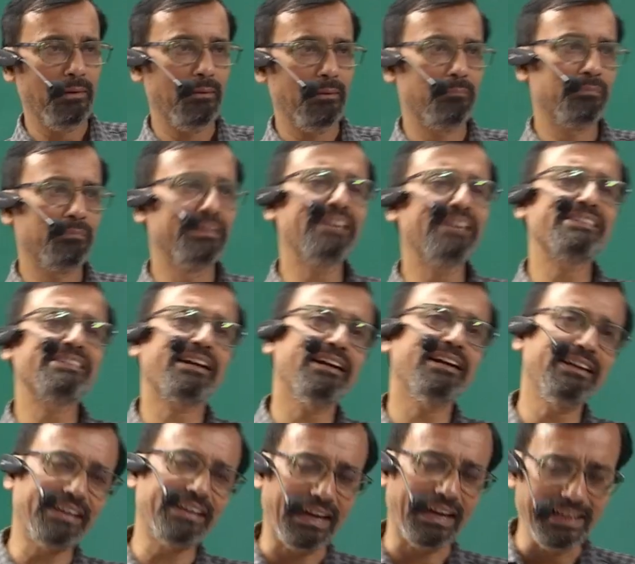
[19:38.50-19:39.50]
natural
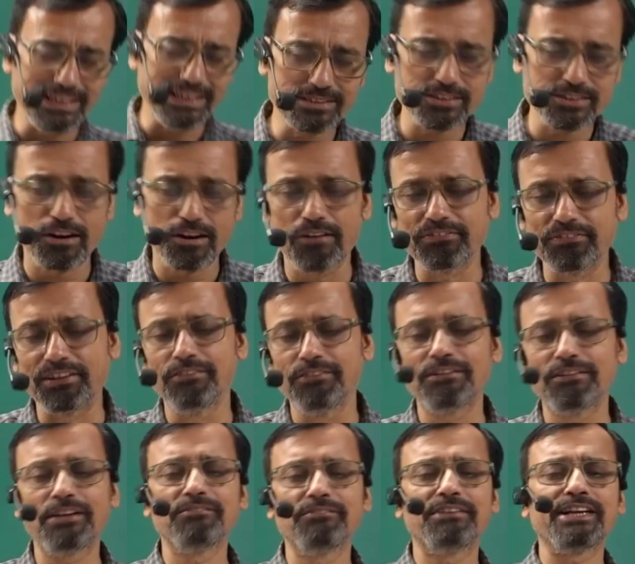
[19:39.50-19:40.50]
tendency of
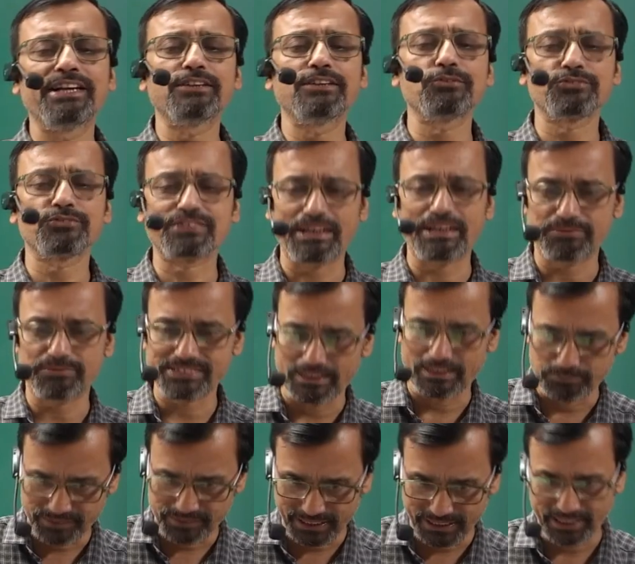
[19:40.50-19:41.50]
human being to save
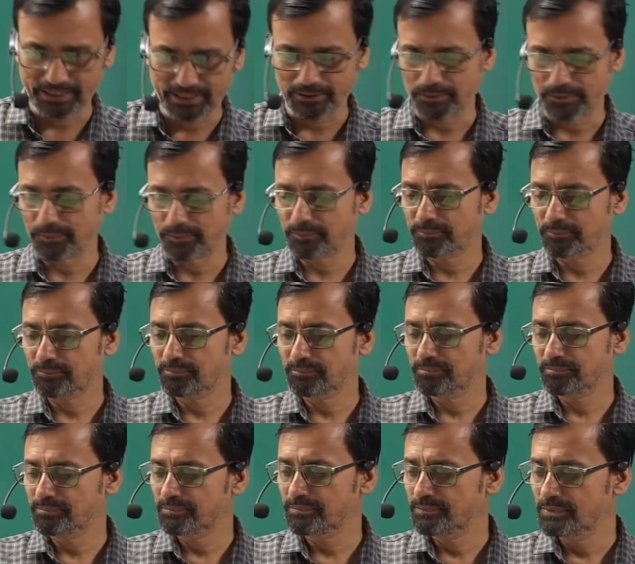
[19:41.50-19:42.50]
something.
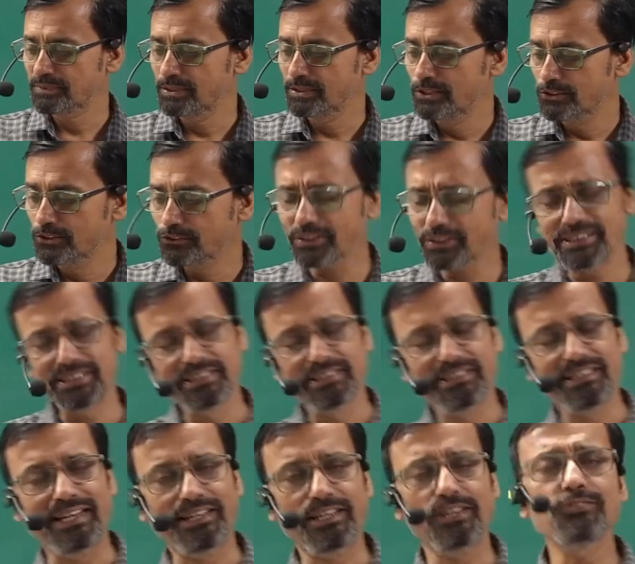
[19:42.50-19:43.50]
So
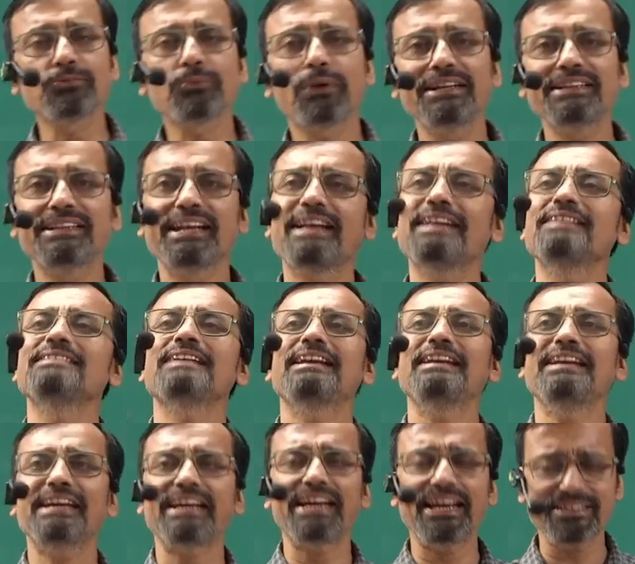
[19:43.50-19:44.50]
that is why there is a
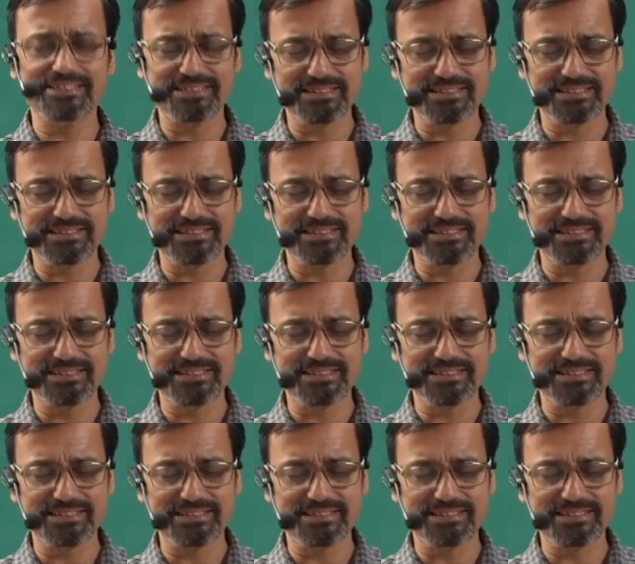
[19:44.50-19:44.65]
leakage.